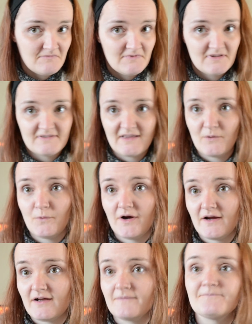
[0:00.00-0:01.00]
Does that
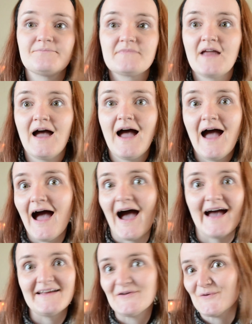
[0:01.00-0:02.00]
work?
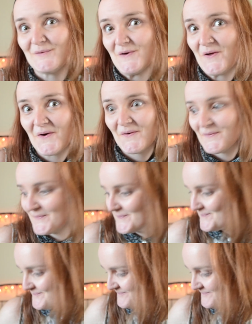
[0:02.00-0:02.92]
I don't know.